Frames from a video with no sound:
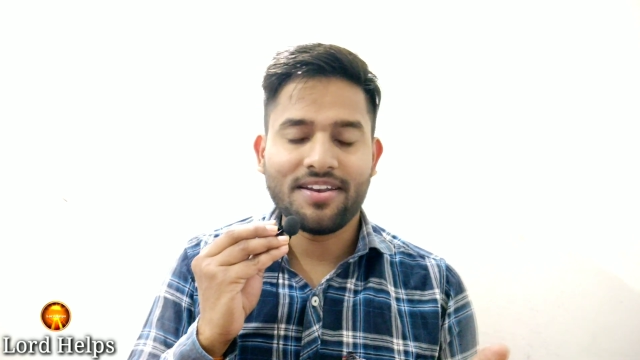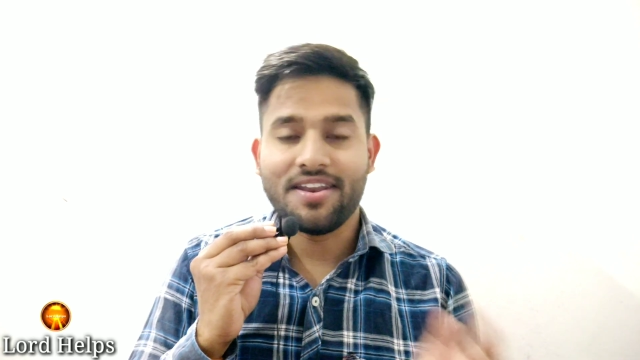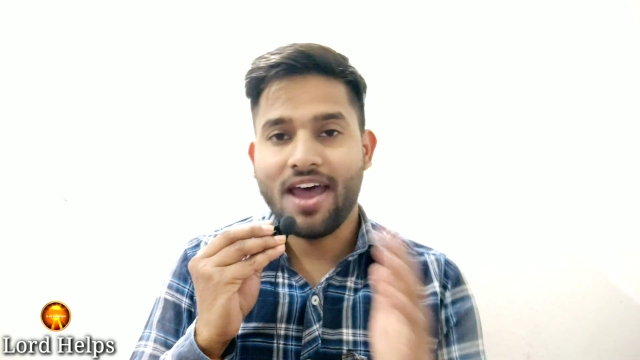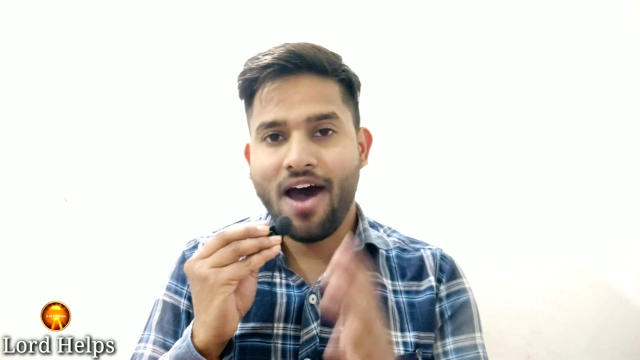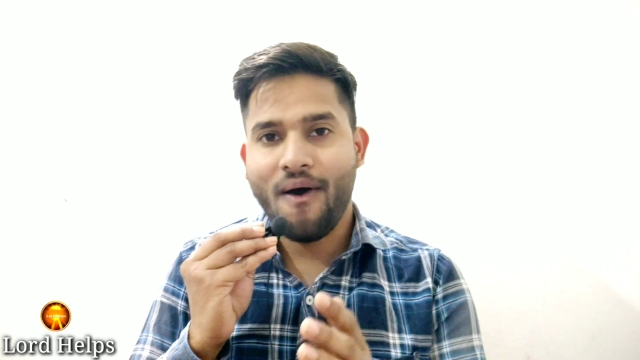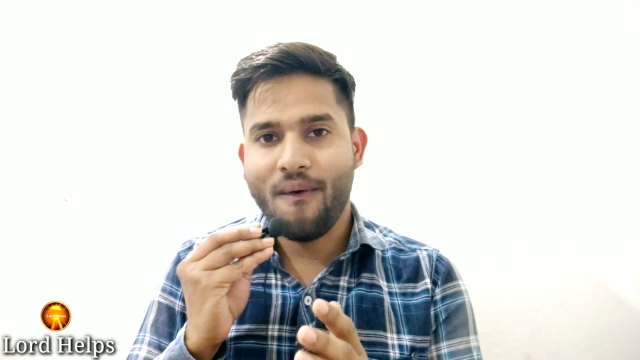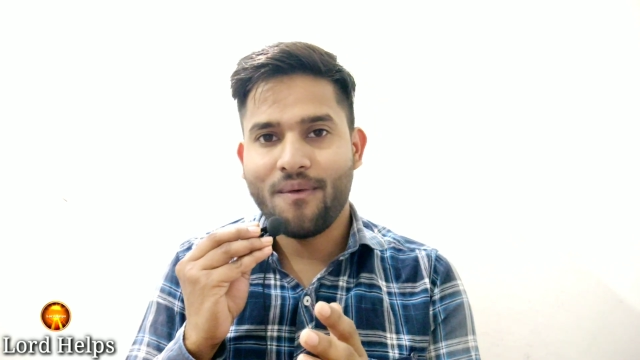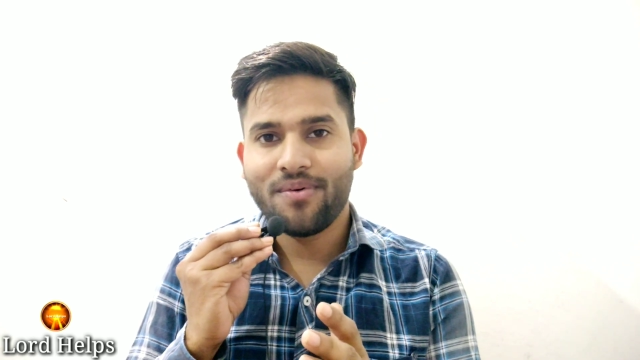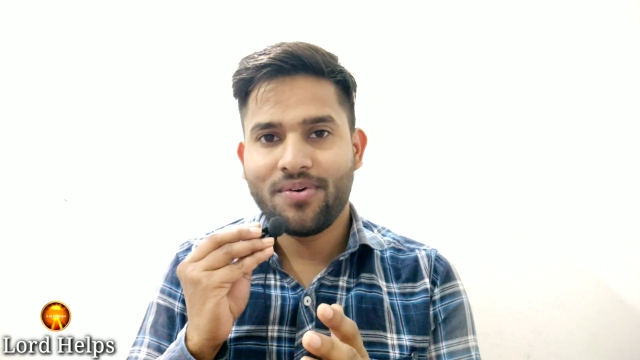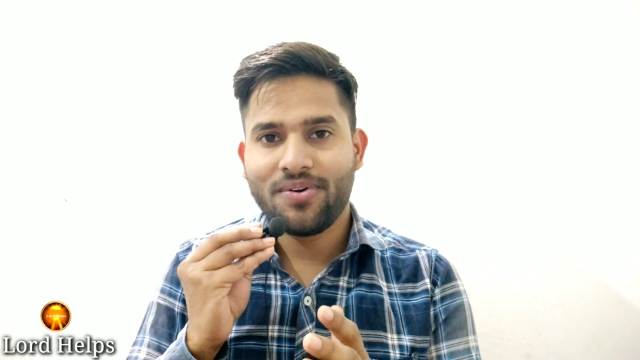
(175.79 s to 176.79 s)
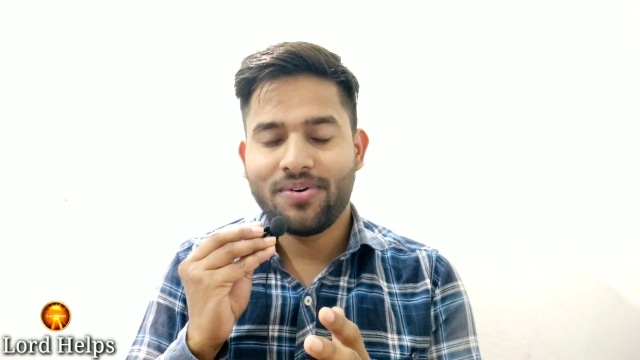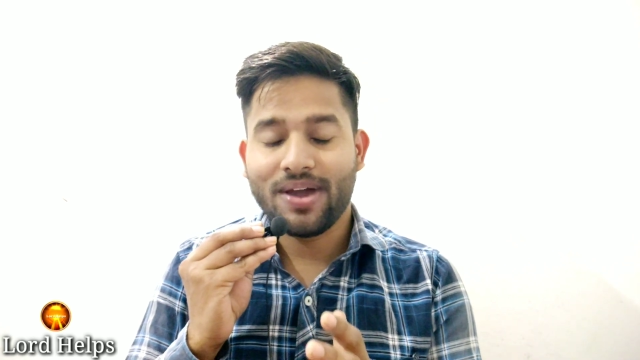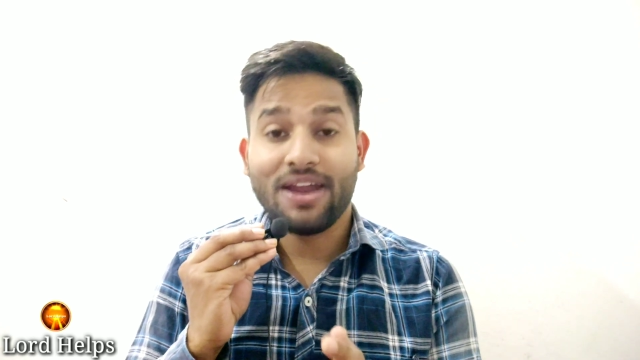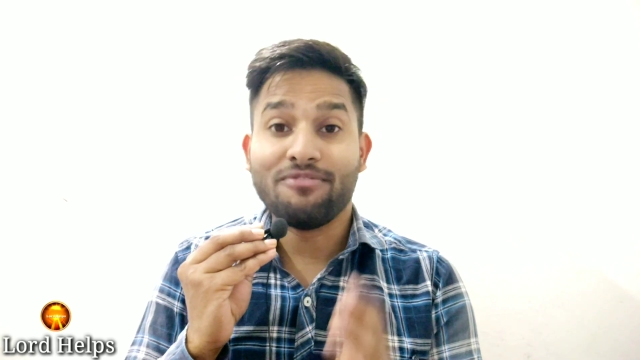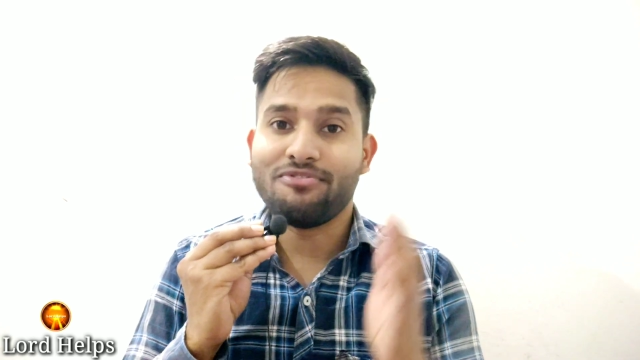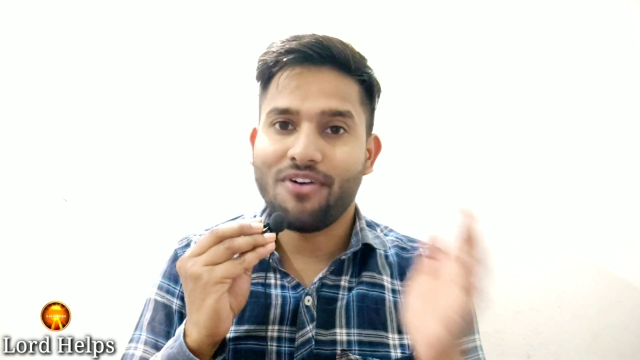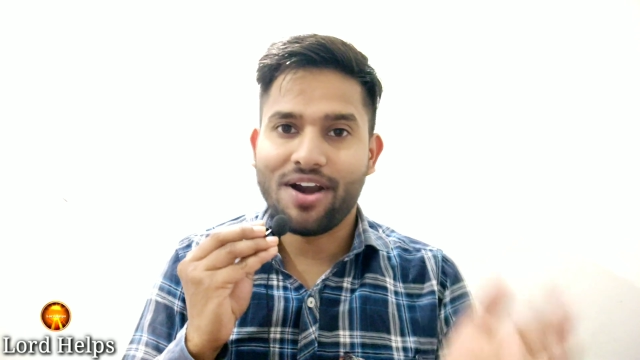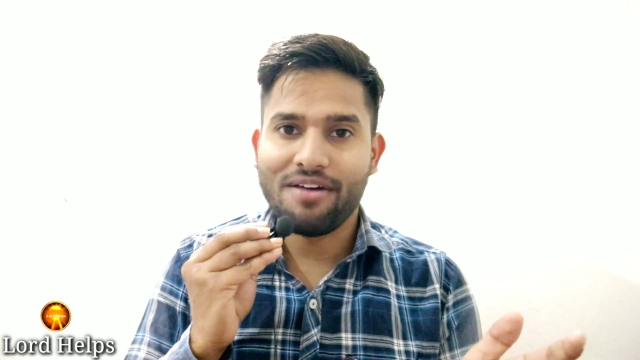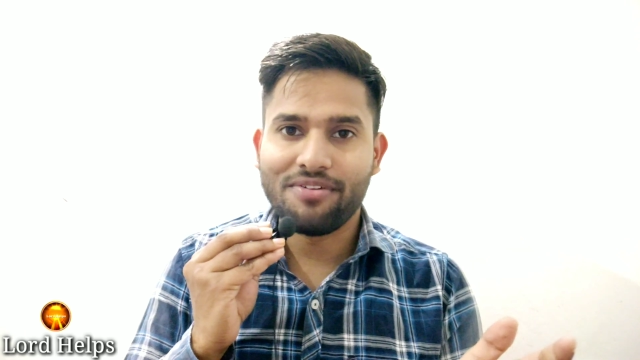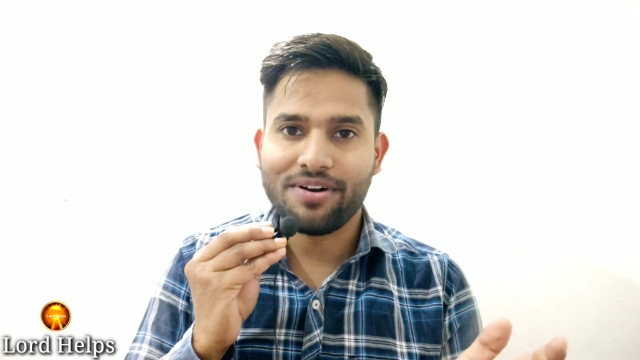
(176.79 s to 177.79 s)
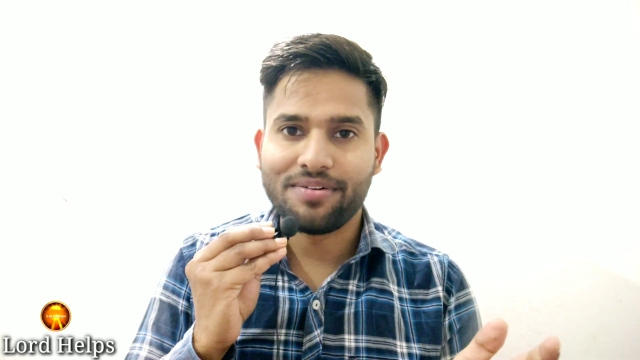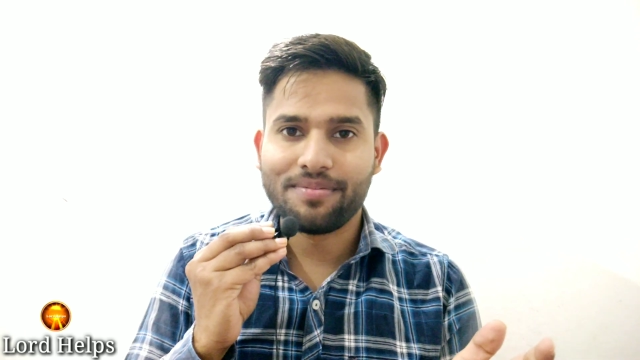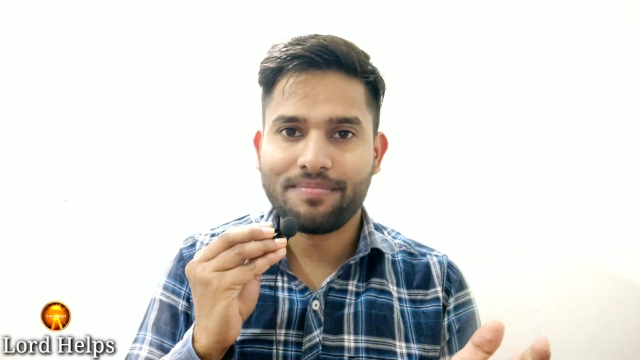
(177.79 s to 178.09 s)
now, and forever.